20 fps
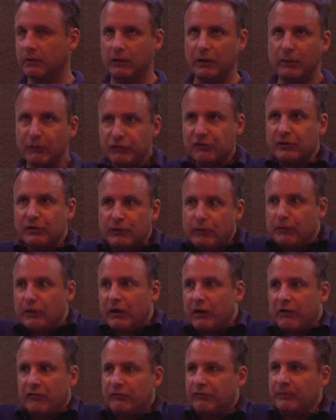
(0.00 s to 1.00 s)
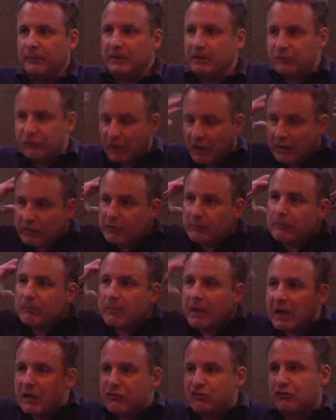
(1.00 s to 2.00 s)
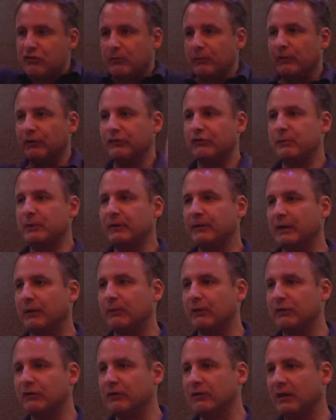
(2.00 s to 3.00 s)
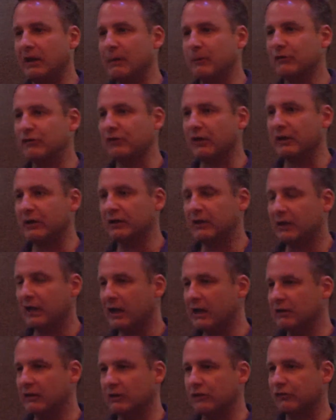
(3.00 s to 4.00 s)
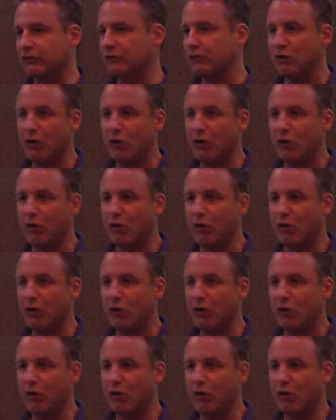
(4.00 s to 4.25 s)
That was unheard of. I mean, it was unimaginable to me when I worked in the Amazon in the 90s.